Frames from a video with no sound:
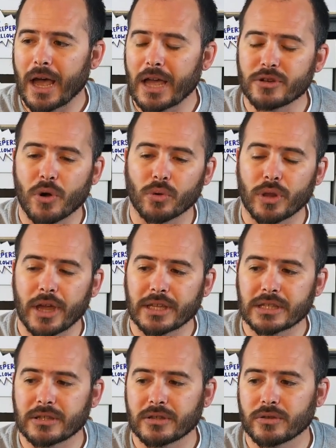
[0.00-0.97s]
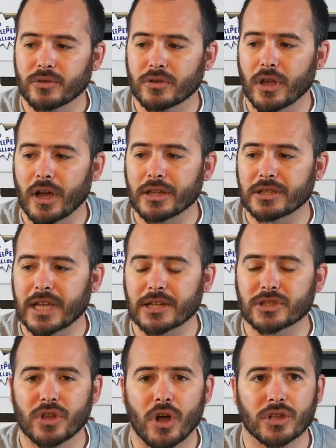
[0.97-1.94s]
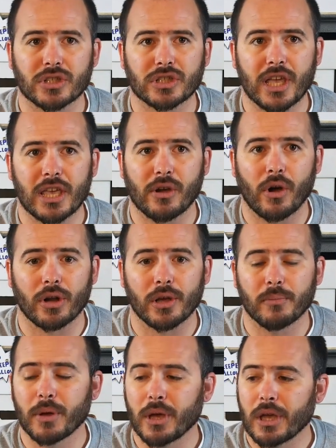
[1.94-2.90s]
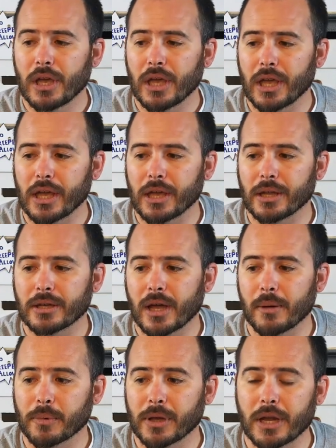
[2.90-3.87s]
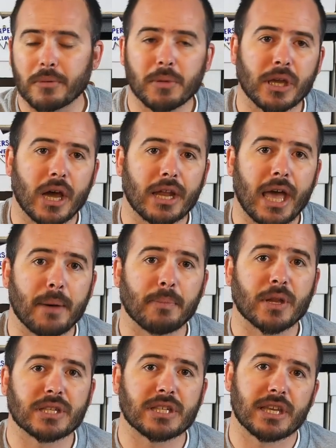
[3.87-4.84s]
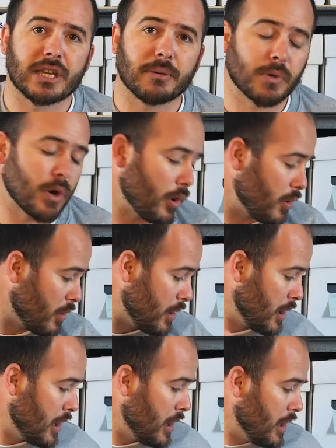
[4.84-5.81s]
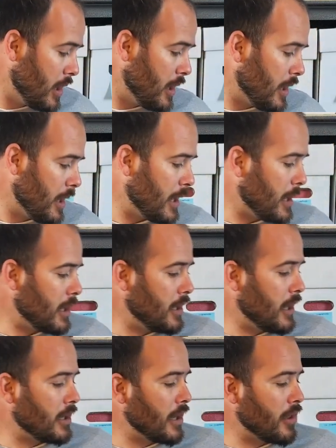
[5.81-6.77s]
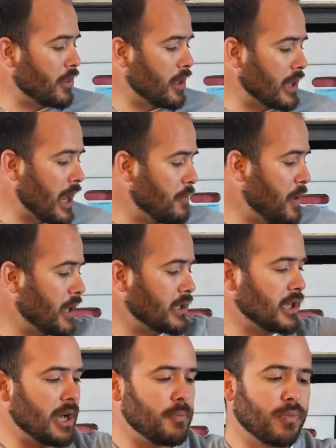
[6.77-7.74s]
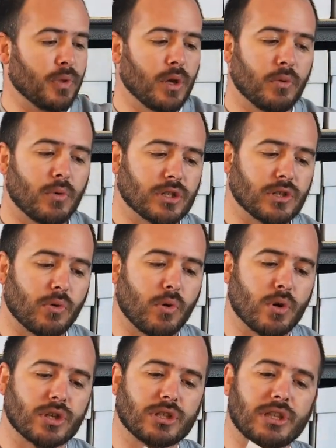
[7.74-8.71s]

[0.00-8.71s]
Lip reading: don't like Dan Slott's take on him. And I'm going to be kind of happy to see him go. Another thing that I picked up was, of course,